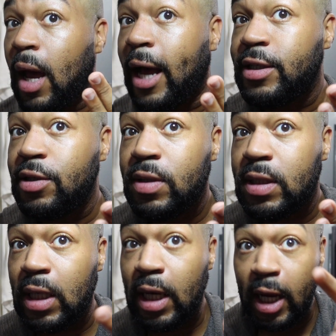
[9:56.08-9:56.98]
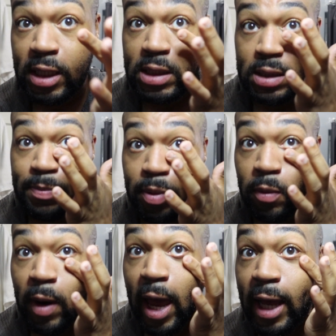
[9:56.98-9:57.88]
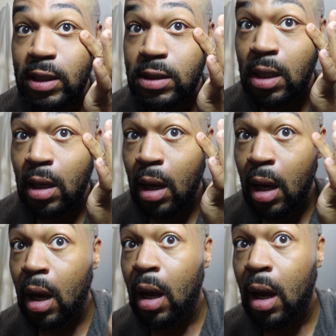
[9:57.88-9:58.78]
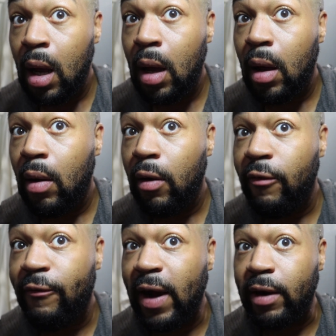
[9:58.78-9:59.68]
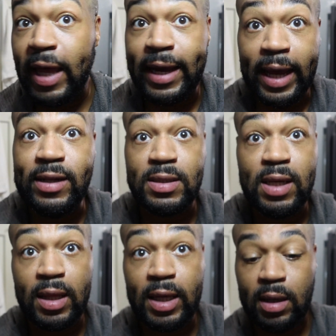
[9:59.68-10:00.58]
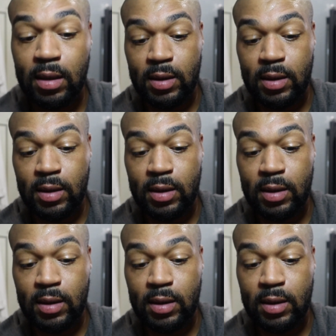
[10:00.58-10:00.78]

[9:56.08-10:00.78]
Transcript: As you see, it spreads like instantly.